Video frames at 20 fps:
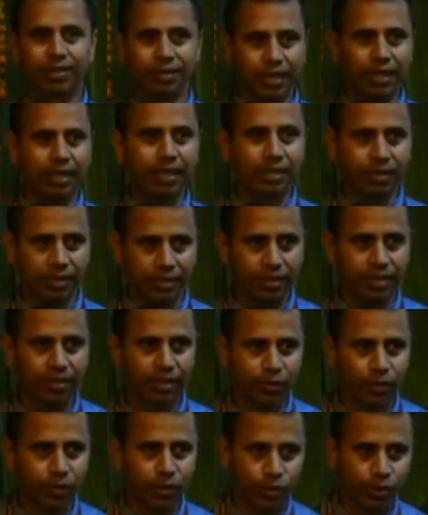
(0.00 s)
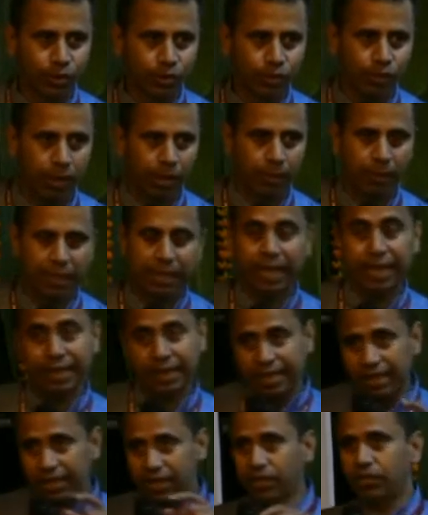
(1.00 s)
That is what used to happen,
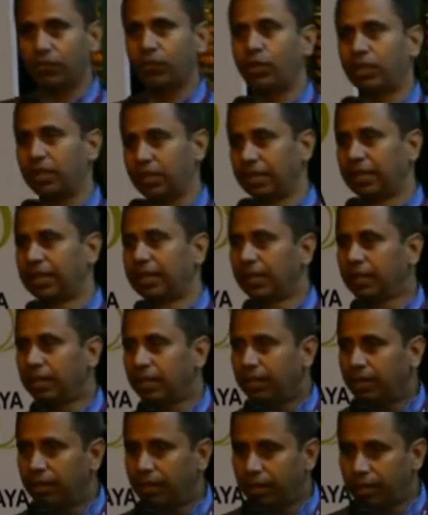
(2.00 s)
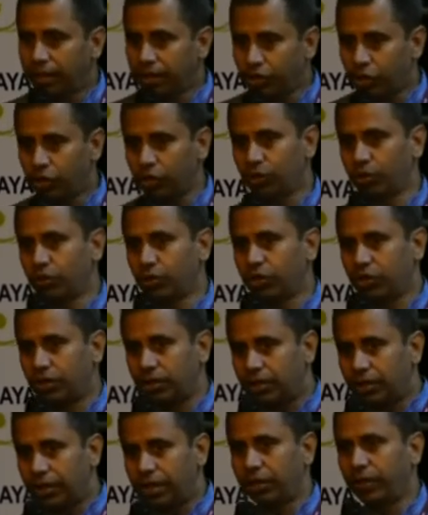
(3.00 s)
and that is what is used
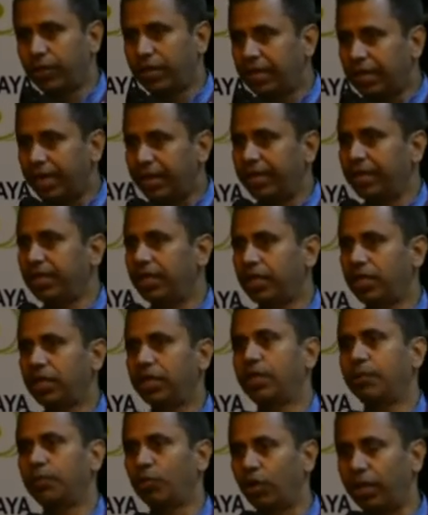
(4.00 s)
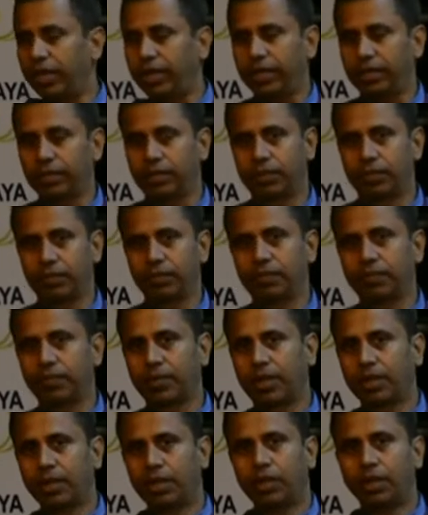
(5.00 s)
during identity politics.
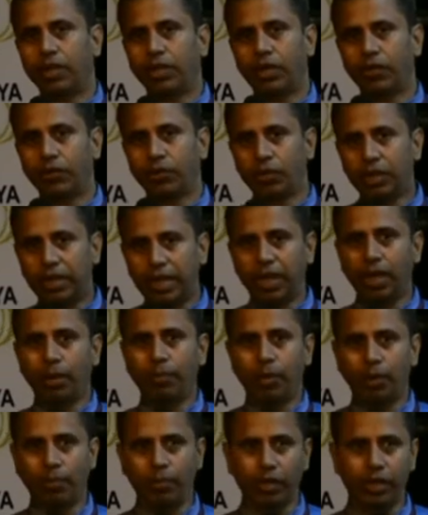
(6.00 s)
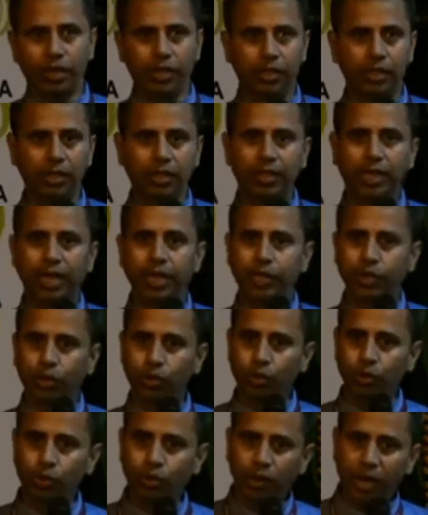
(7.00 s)
You have to tell a population that
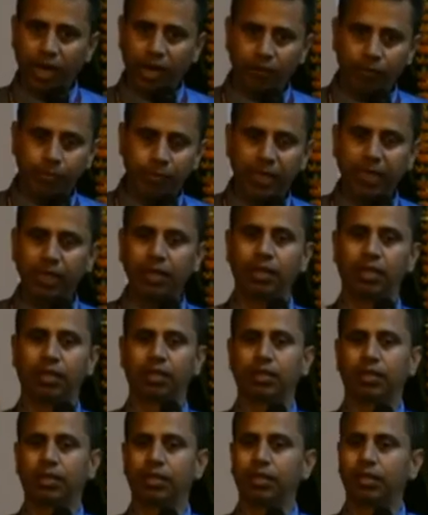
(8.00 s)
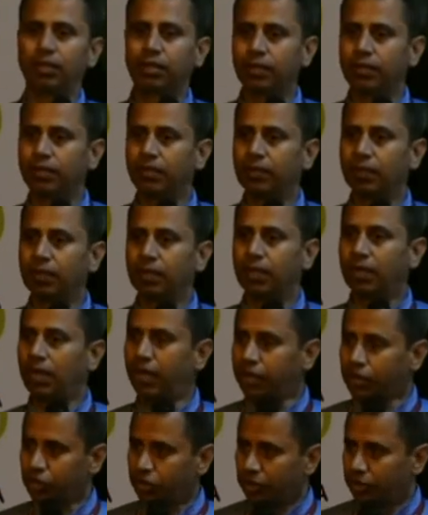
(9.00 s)
you have been
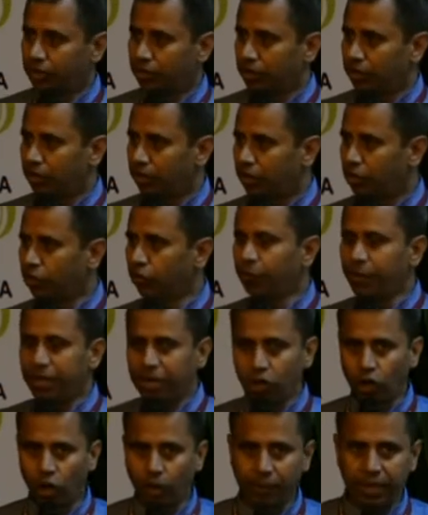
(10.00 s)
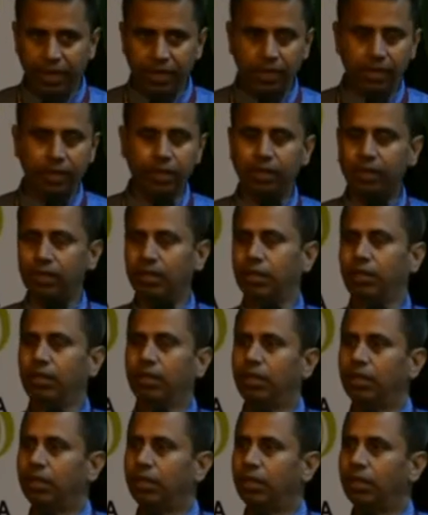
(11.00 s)
crushed, you've been dominated,
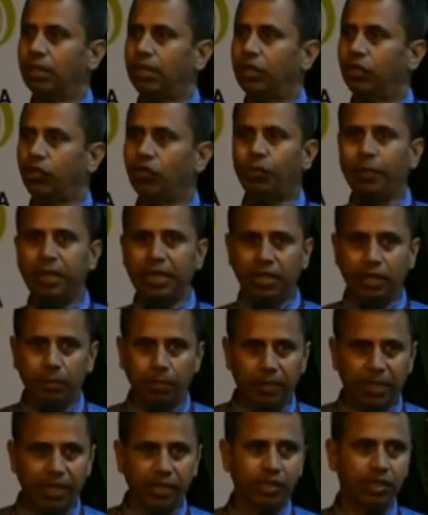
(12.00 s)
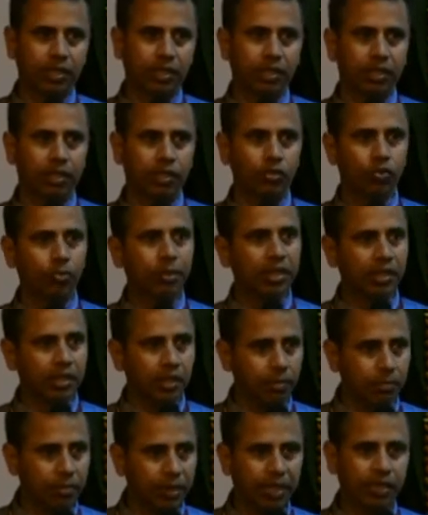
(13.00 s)
you've been repressed, you've been
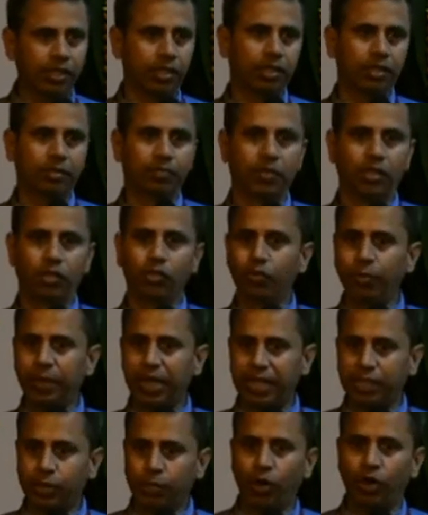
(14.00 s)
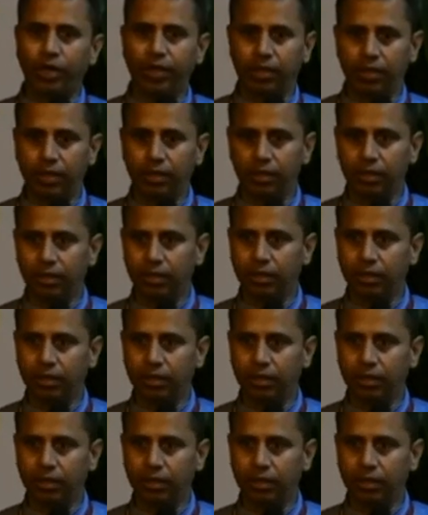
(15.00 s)
suppressed, you've been exploited.